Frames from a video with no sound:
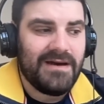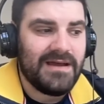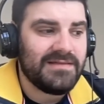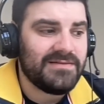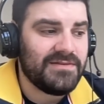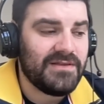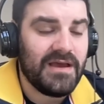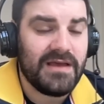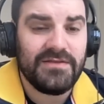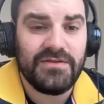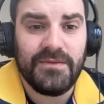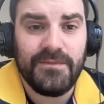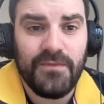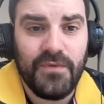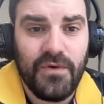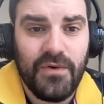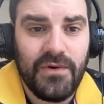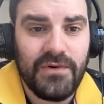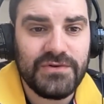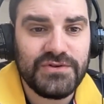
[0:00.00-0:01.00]
And, and the
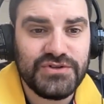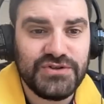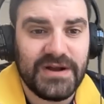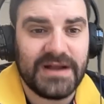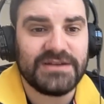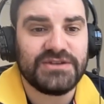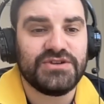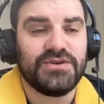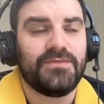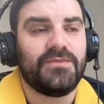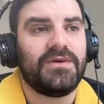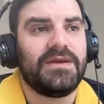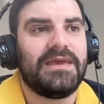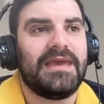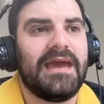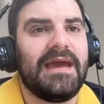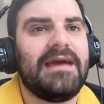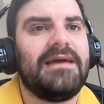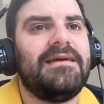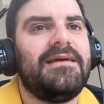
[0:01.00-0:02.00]
more traction we
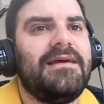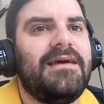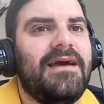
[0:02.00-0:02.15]
get,